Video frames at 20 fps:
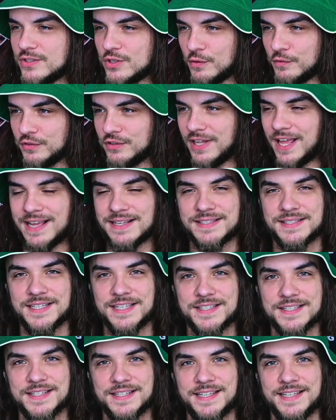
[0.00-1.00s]
over last
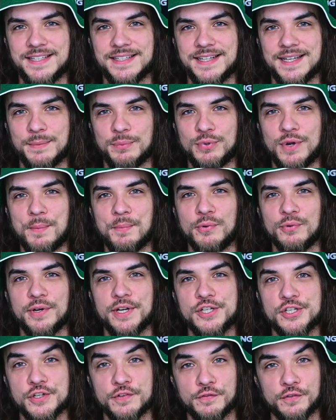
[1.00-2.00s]
season in
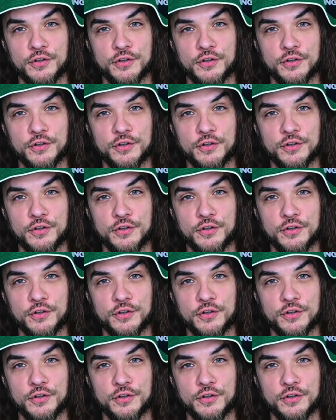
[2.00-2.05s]
preparation